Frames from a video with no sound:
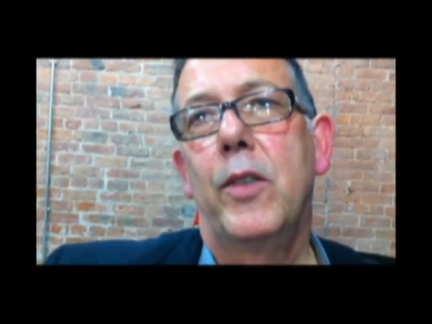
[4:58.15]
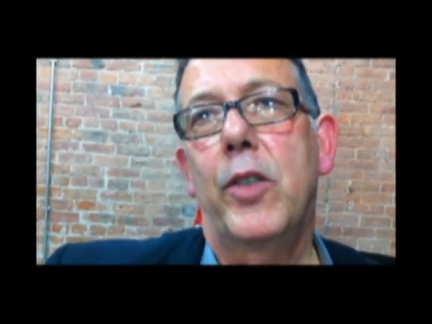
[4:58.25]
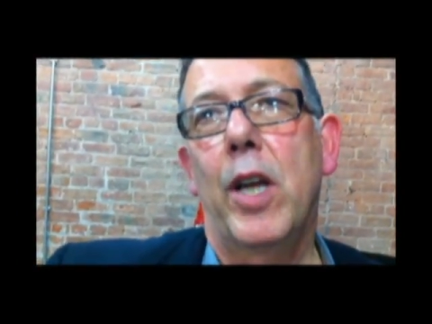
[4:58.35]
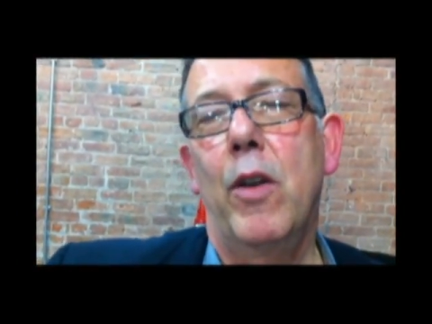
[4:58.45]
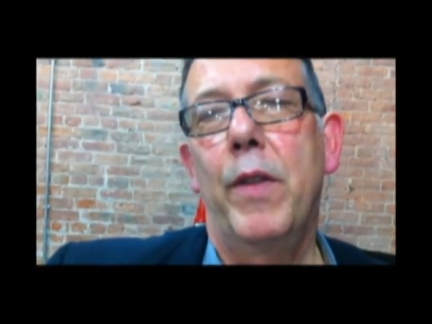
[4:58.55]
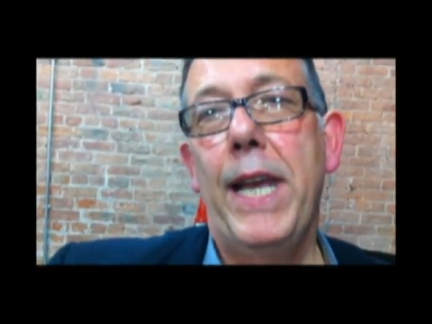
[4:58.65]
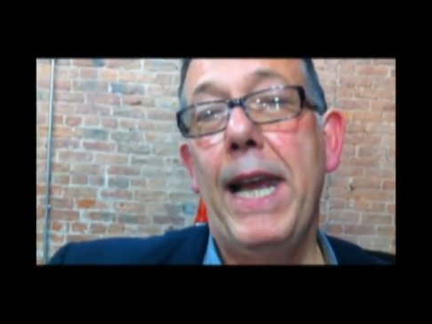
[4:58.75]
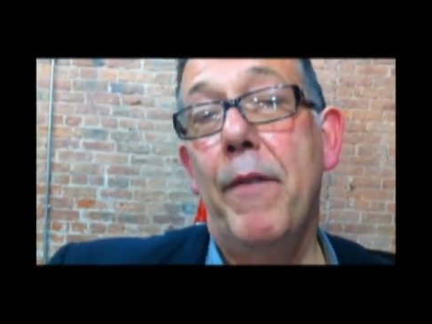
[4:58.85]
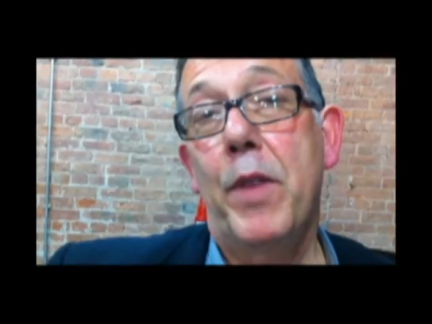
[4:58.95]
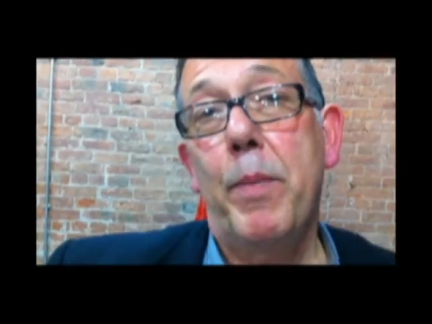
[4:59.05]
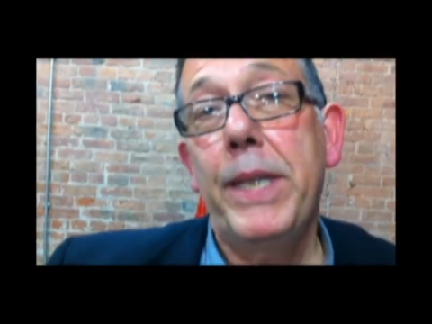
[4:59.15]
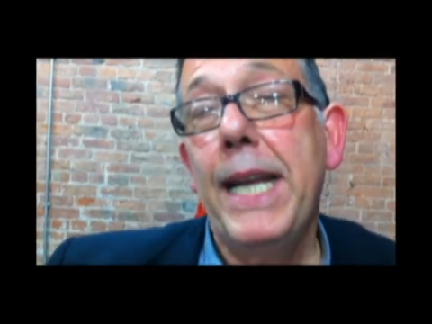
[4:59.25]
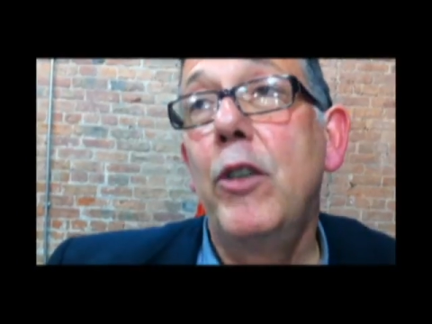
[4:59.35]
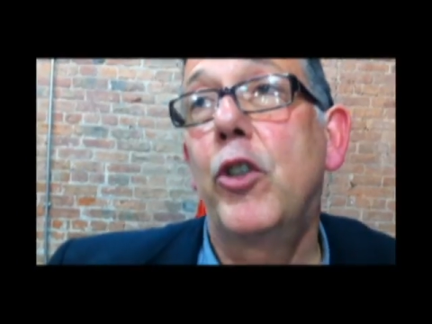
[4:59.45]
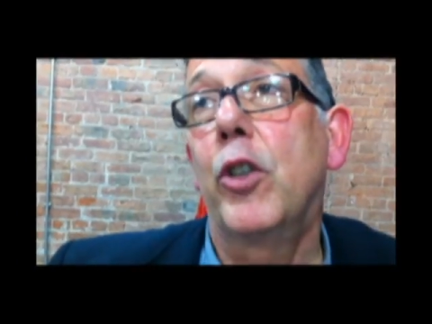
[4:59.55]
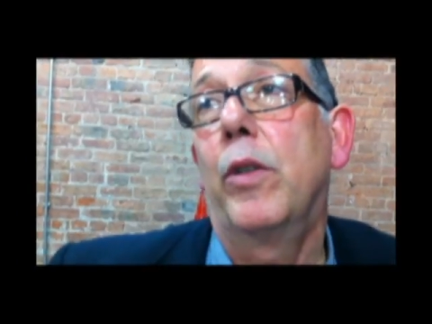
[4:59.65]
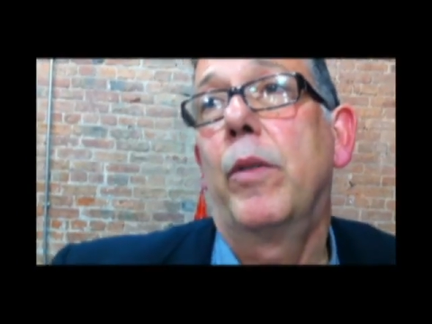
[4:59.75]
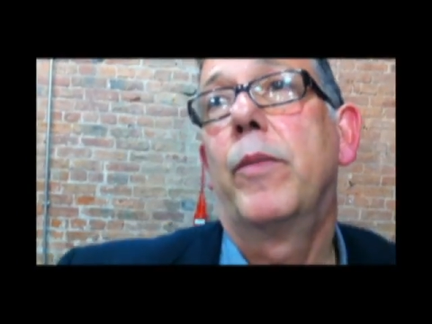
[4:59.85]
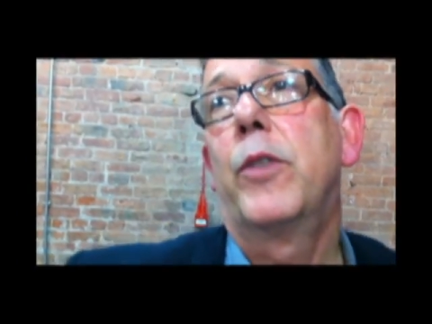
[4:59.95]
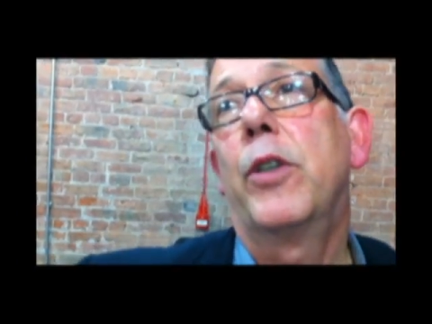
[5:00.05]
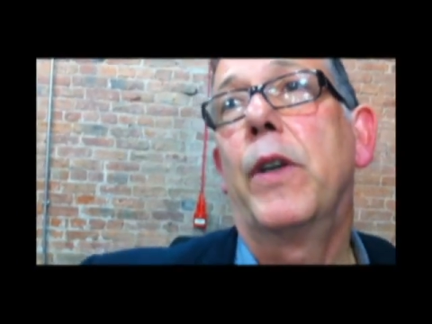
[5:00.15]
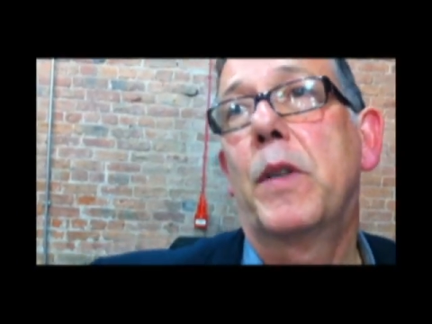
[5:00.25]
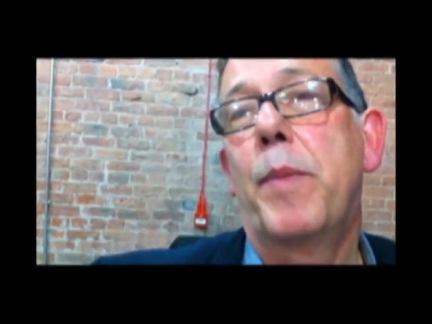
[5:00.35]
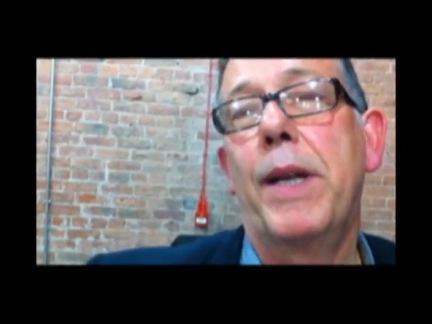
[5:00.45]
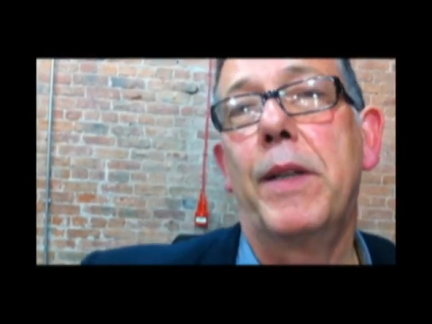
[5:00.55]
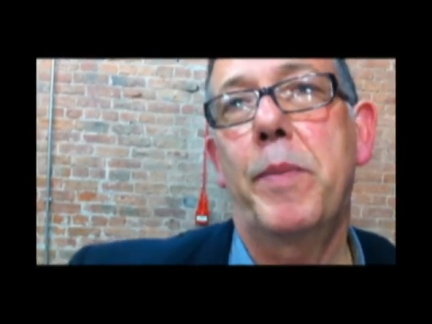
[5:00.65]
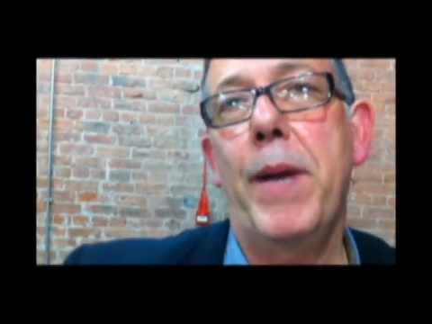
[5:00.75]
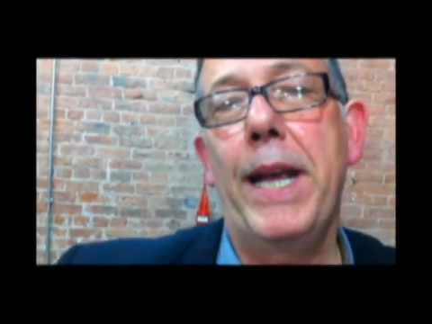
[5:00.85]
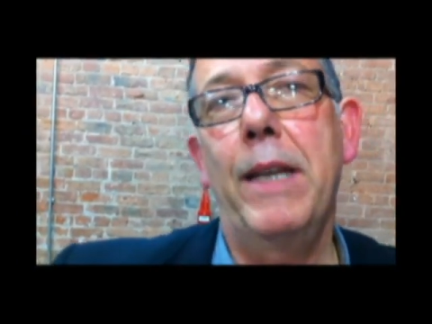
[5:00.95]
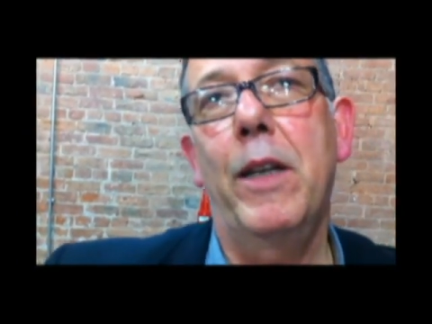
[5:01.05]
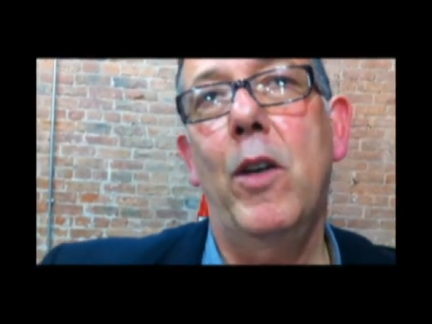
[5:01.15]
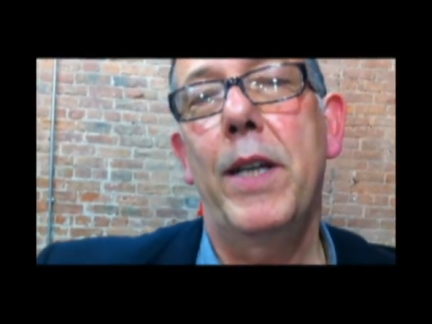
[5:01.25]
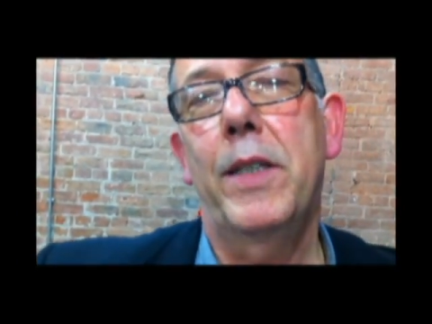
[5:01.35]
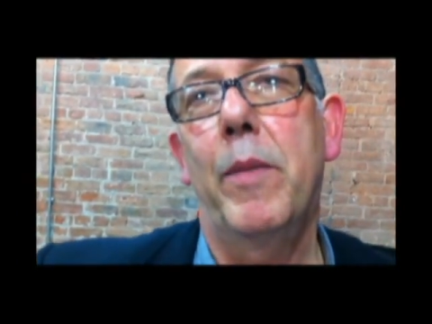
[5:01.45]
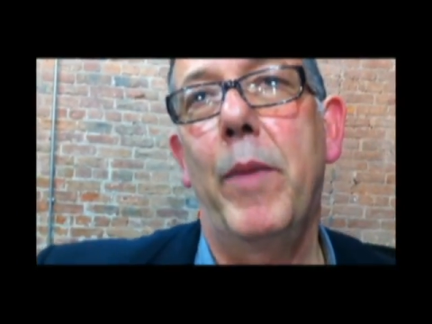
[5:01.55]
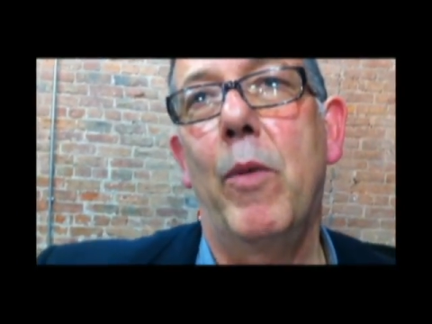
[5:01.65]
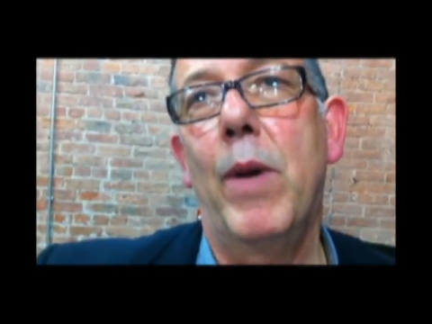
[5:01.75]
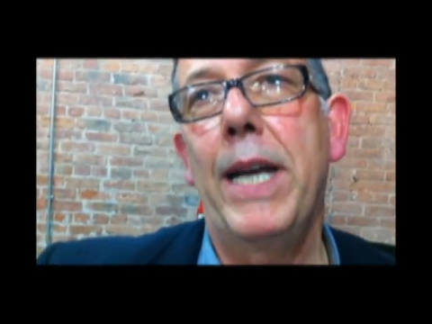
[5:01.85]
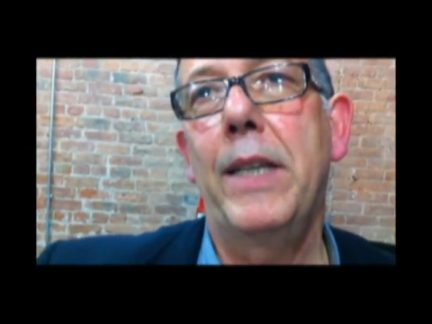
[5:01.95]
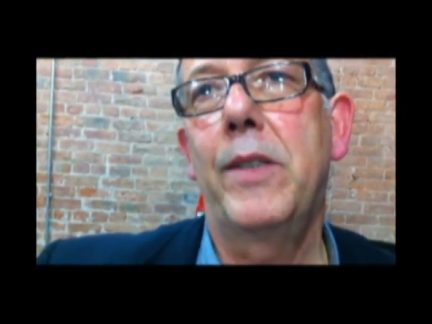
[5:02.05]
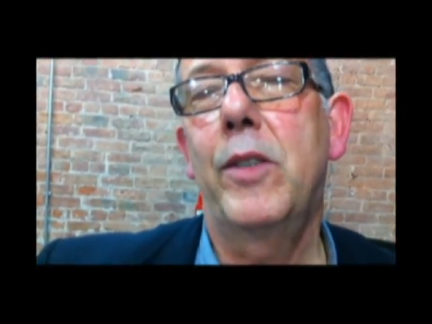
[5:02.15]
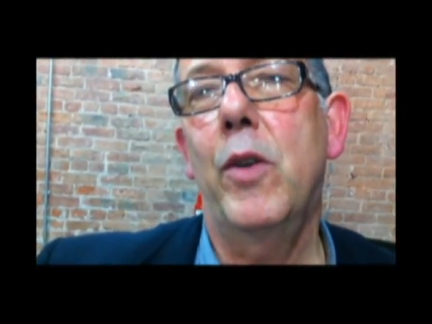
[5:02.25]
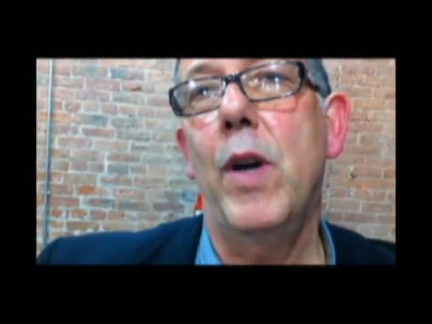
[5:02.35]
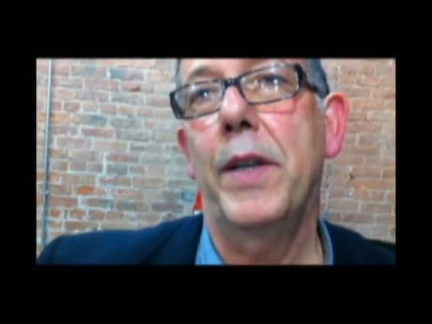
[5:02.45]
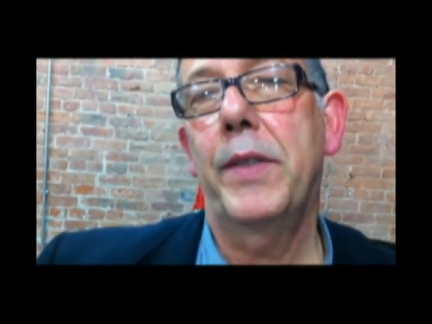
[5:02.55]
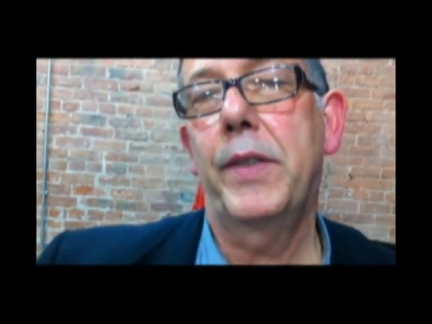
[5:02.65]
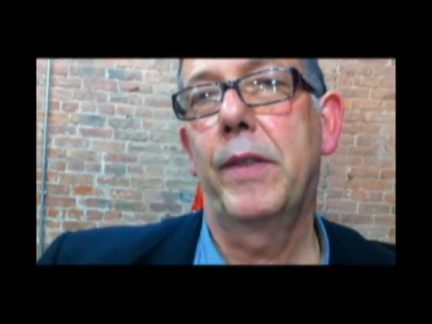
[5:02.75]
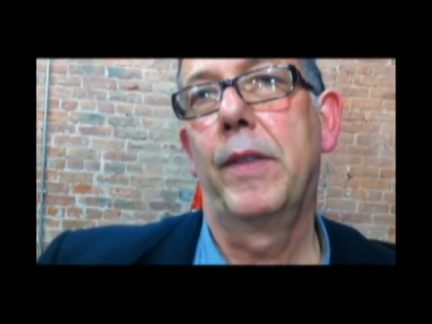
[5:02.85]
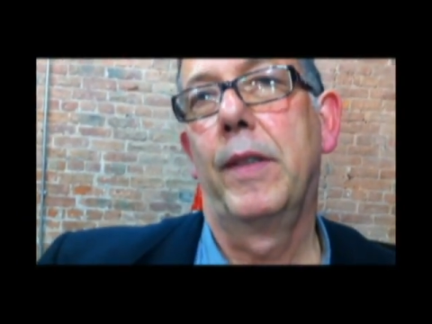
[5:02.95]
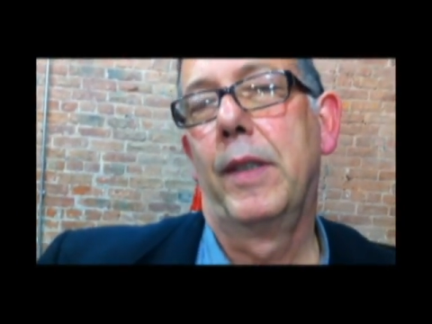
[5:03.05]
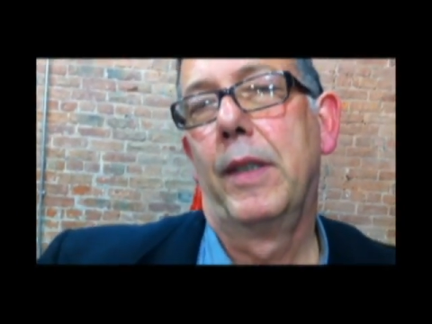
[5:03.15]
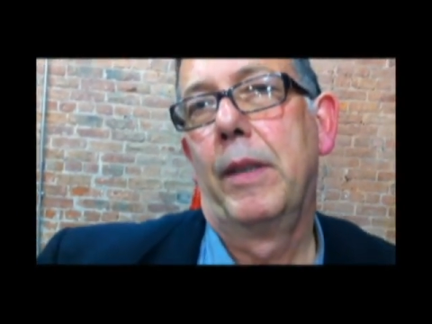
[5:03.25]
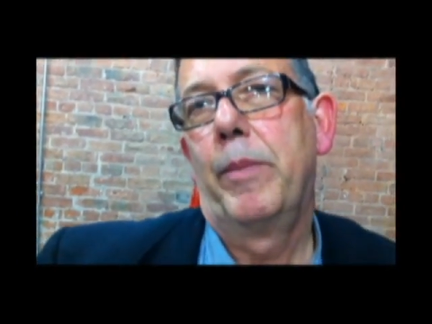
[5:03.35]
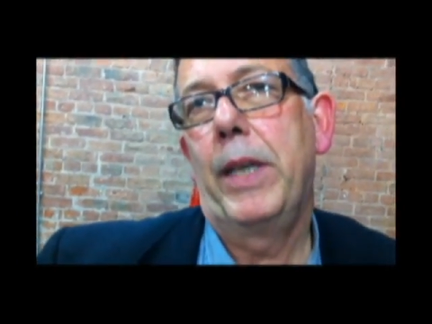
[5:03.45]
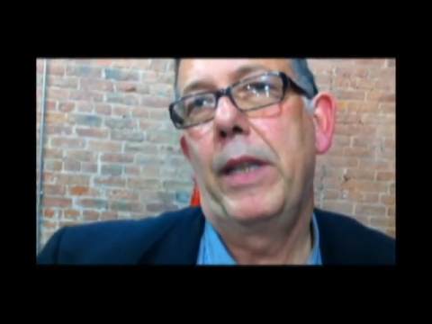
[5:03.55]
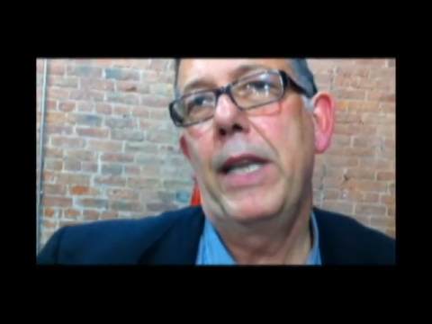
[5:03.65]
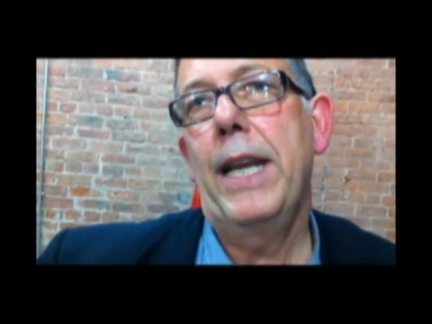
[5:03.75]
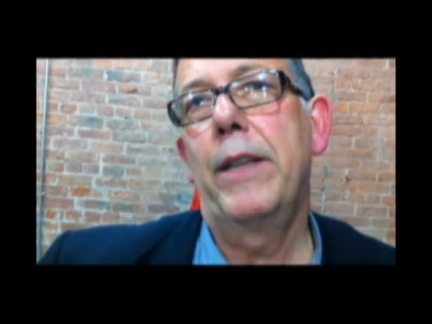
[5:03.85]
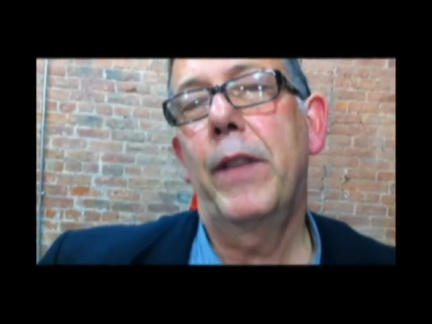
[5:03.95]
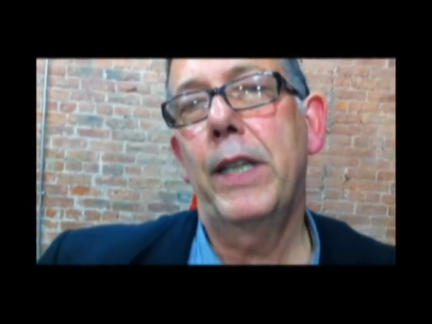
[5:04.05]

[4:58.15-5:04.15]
So they have the potential to experience pain in quite similar ways to us. But in the end of